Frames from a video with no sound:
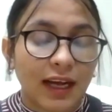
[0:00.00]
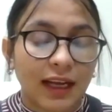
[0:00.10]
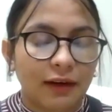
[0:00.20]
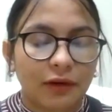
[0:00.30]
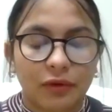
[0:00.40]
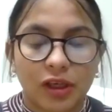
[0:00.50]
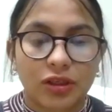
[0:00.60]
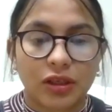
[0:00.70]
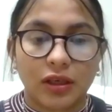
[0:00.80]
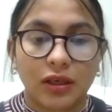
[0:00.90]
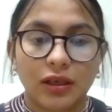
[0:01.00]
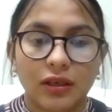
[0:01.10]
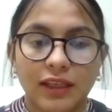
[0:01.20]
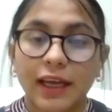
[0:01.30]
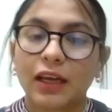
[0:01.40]
that everyone should
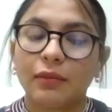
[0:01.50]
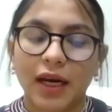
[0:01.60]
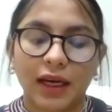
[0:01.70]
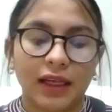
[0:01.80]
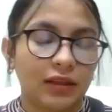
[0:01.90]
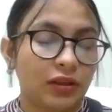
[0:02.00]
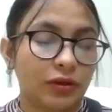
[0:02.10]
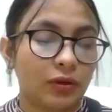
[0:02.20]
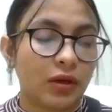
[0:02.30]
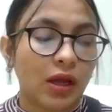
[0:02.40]
take in mind into.